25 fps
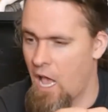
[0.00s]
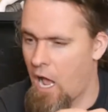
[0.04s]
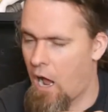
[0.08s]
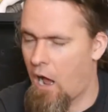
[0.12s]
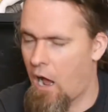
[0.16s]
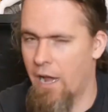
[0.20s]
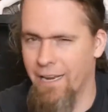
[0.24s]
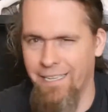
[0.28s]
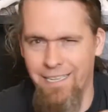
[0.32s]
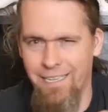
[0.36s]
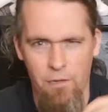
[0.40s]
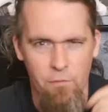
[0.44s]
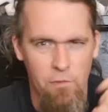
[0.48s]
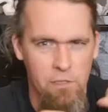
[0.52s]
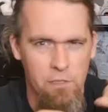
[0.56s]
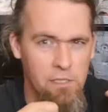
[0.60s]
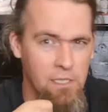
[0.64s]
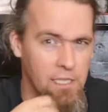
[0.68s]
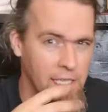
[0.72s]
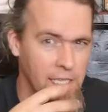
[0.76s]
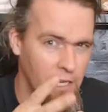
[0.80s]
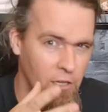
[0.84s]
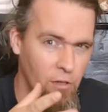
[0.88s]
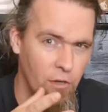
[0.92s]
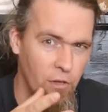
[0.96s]
Idea was to
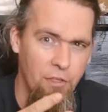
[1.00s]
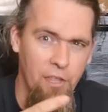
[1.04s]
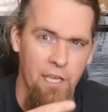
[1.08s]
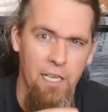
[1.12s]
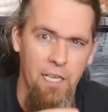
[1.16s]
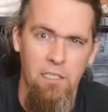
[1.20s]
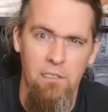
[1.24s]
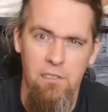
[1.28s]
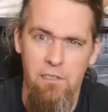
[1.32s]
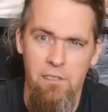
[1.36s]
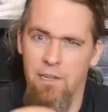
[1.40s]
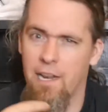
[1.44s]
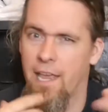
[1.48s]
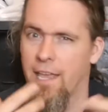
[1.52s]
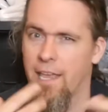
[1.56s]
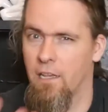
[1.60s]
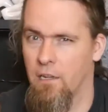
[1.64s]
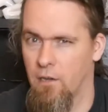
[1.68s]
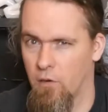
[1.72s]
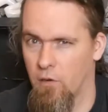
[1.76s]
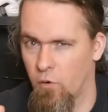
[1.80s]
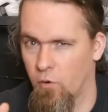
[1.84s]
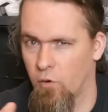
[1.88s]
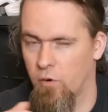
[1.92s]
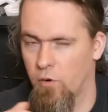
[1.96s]
kill things to gain
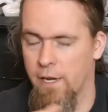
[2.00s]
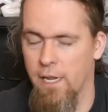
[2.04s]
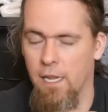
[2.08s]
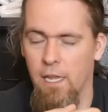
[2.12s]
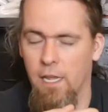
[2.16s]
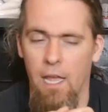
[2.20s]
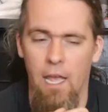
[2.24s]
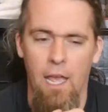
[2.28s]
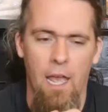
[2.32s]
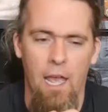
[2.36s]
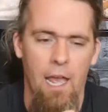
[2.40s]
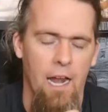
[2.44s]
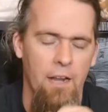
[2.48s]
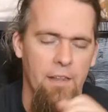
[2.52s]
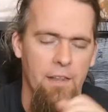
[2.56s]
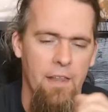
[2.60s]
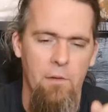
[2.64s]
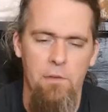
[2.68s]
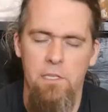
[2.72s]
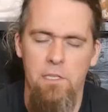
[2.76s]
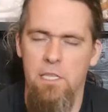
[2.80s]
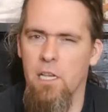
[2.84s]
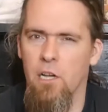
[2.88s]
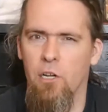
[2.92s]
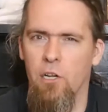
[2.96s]
glory, and there
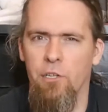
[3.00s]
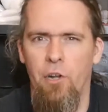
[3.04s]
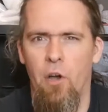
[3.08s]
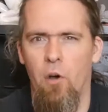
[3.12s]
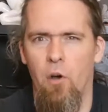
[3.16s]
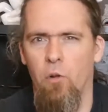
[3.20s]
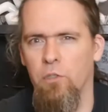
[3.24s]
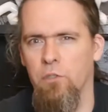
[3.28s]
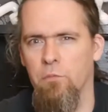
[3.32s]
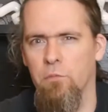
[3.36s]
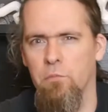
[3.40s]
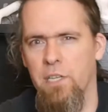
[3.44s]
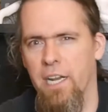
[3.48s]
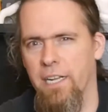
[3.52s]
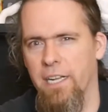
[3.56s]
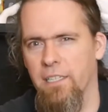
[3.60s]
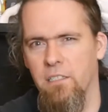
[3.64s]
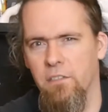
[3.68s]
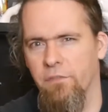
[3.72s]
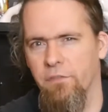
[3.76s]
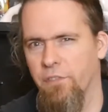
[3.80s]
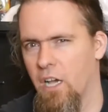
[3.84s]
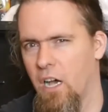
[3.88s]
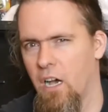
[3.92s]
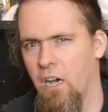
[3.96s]
was the odd hold
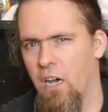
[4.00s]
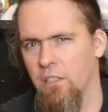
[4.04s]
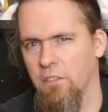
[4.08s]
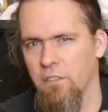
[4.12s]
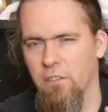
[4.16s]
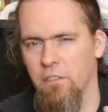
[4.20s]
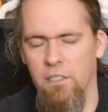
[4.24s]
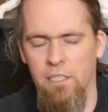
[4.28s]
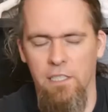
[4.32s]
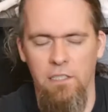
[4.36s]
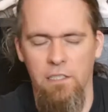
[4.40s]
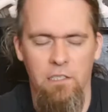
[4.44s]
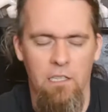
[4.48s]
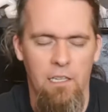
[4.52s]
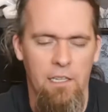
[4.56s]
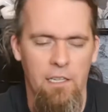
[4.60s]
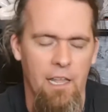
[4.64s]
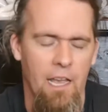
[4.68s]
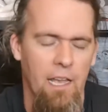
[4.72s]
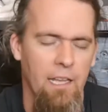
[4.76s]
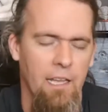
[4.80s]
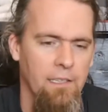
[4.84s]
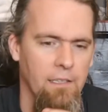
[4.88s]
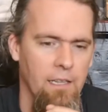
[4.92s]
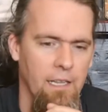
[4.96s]
objective card and things like
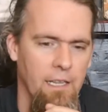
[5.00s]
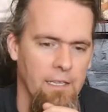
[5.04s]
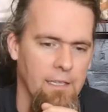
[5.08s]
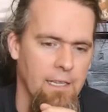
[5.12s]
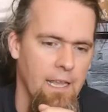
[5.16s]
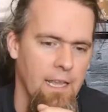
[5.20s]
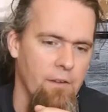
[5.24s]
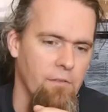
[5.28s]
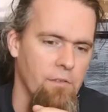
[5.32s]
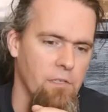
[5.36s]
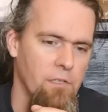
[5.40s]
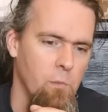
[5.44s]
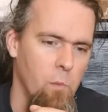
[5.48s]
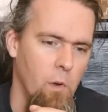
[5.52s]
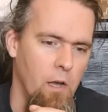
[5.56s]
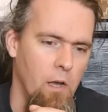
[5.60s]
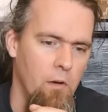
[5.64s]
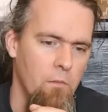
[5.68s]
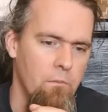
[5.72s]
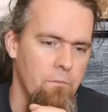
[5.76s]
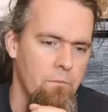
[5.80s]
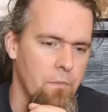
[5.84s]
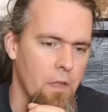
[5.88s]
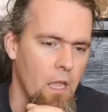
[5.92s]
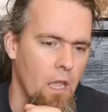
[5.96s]
that in there as
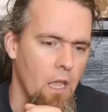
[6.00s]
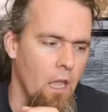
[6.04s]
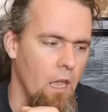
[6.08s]
well.